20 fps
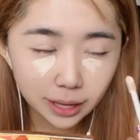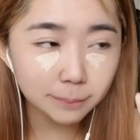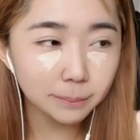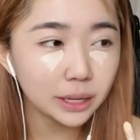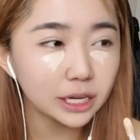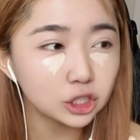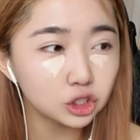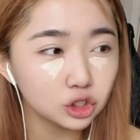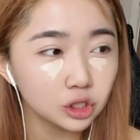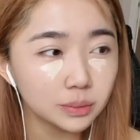
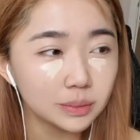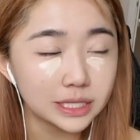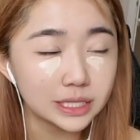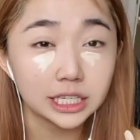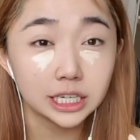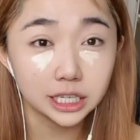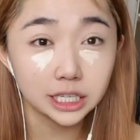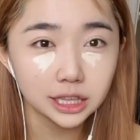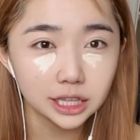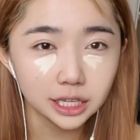mainstream is a
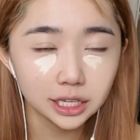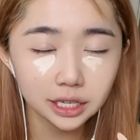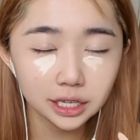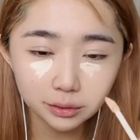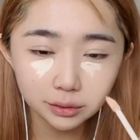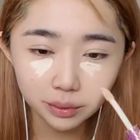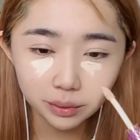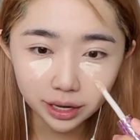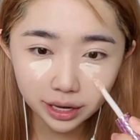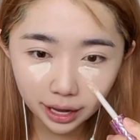good thing,
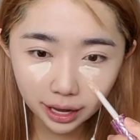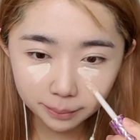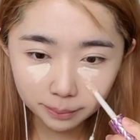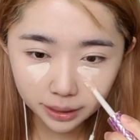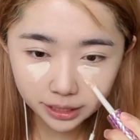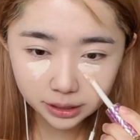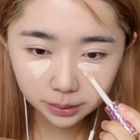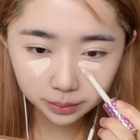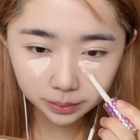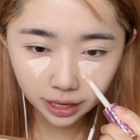right? It
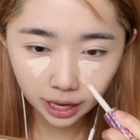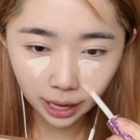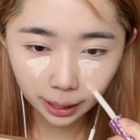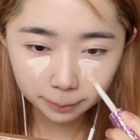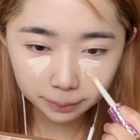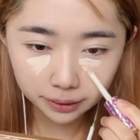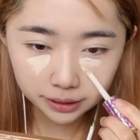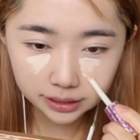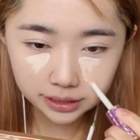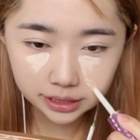makes me
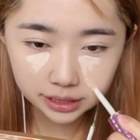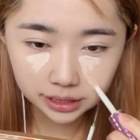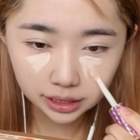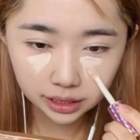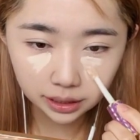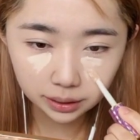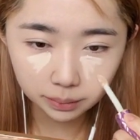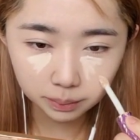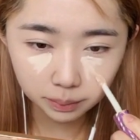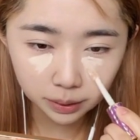happy to see
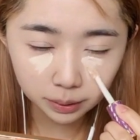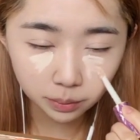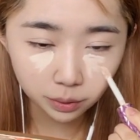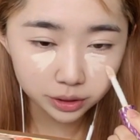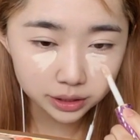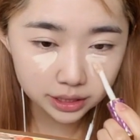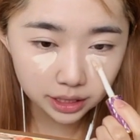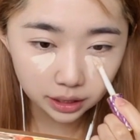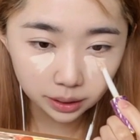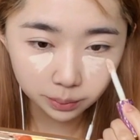it be more
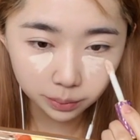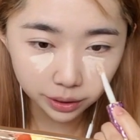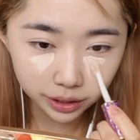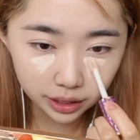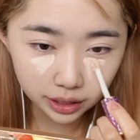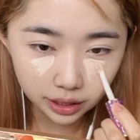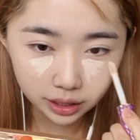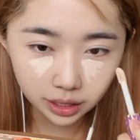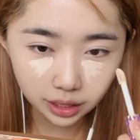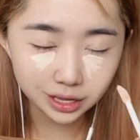
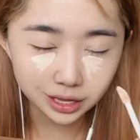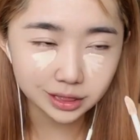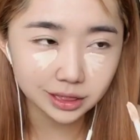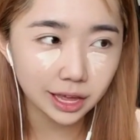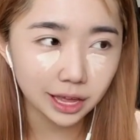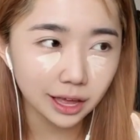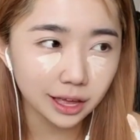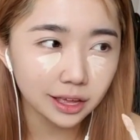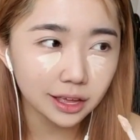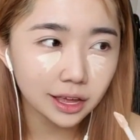celebrated, and
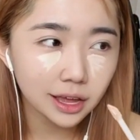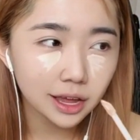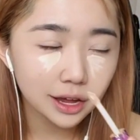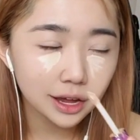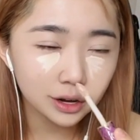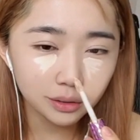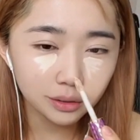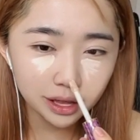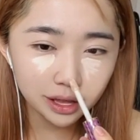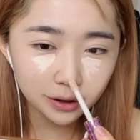that, you
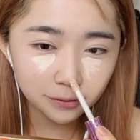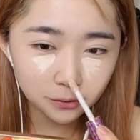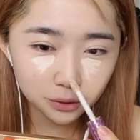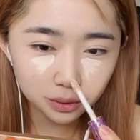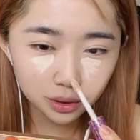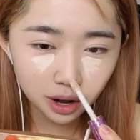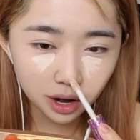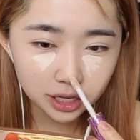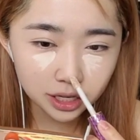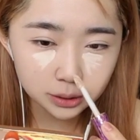know, if you
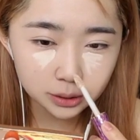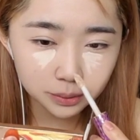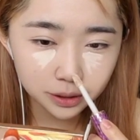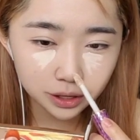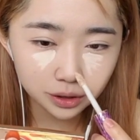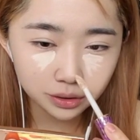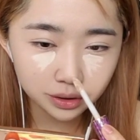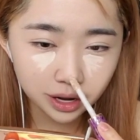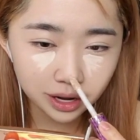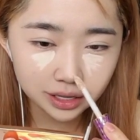cosplay,
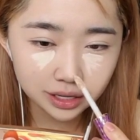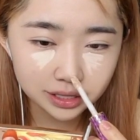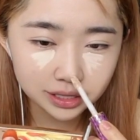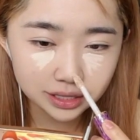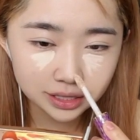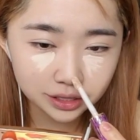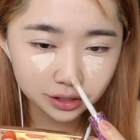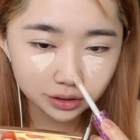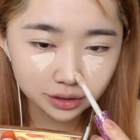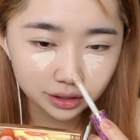you're not
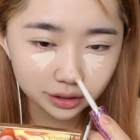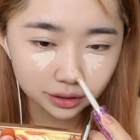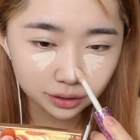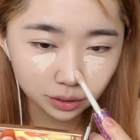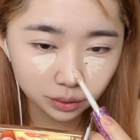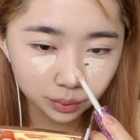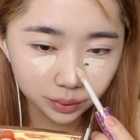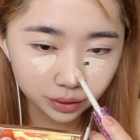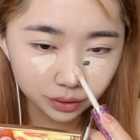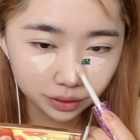considered a little
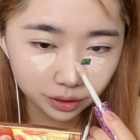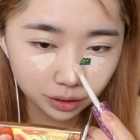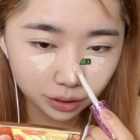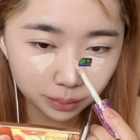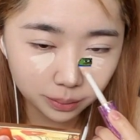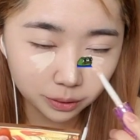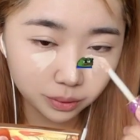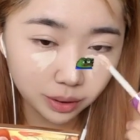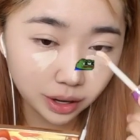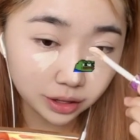weirdo,
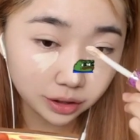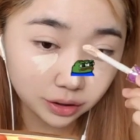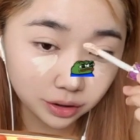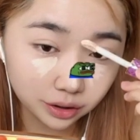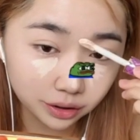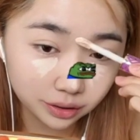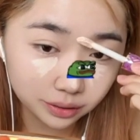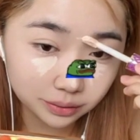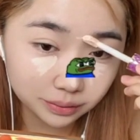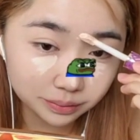but rather,
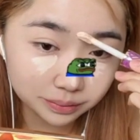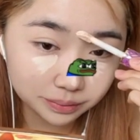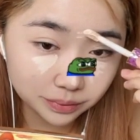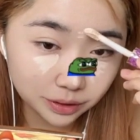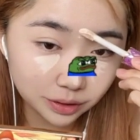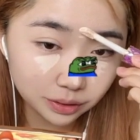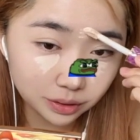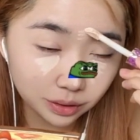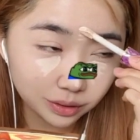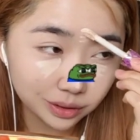
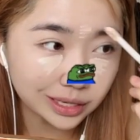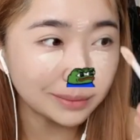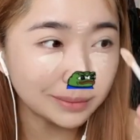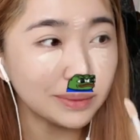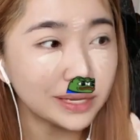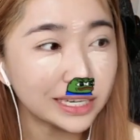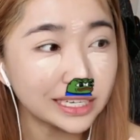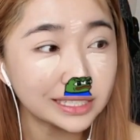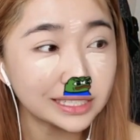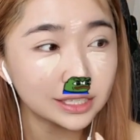you know, you can be
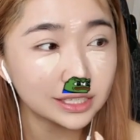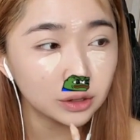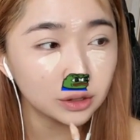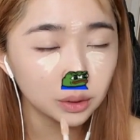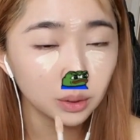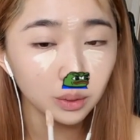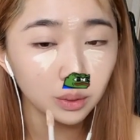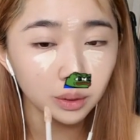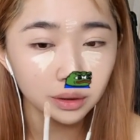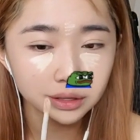considered
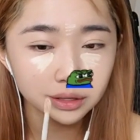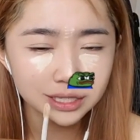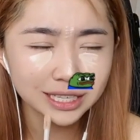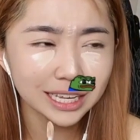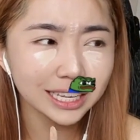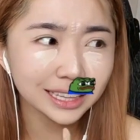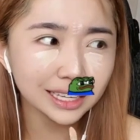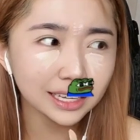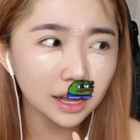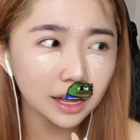cool. Because I
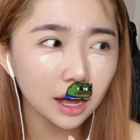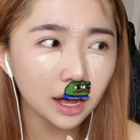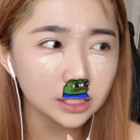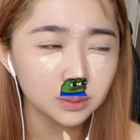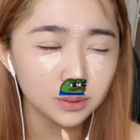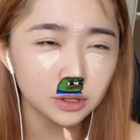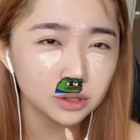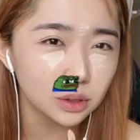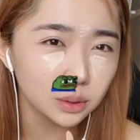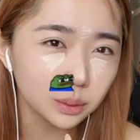think
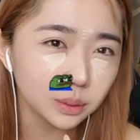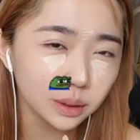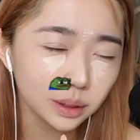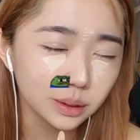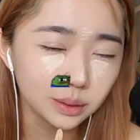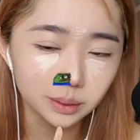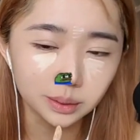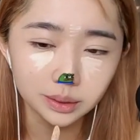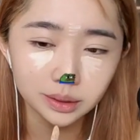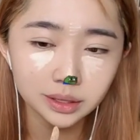cosplayers are really
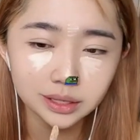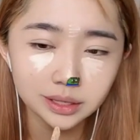cool.